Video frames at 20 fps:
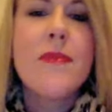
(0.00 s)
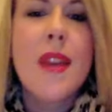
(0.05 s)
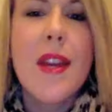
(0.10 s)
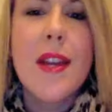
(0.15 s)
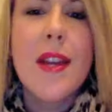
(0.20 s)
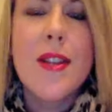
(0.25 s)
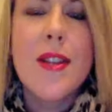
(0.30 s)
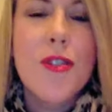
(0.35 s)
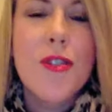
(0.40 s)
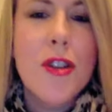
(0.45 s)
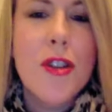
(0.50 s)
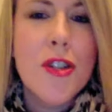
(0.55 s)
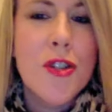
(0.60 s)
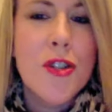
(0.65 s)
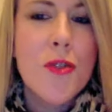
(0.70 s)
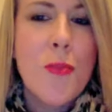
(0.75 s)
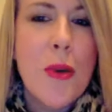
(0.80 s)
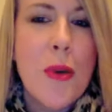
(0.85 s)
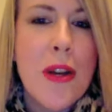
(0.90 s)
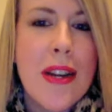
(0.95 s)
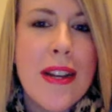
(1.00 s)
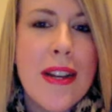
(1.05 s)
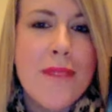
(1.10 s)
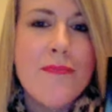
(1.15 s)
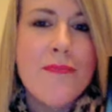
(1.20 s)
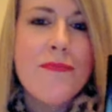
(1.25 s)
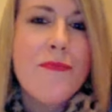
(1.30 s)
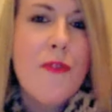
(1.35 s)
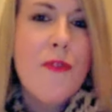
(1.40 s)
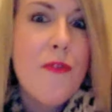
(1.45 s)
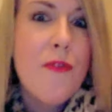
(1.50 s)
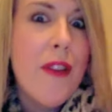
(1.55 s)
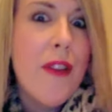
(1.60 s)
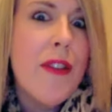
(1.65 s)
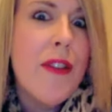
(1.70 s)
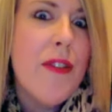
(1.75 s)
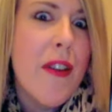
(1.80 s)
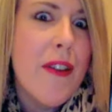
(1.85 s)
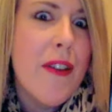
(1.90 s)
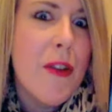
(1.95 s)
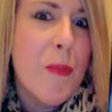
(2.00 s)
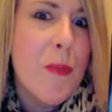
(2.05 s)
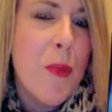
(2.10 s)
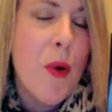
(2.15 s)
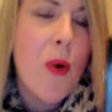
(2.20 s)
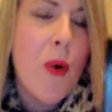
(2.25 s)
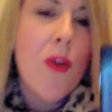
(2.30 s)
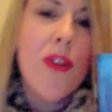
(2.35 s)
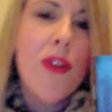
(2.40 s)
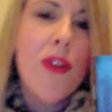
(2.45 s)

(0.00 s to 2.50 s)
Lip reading: instructional booklet. Very important.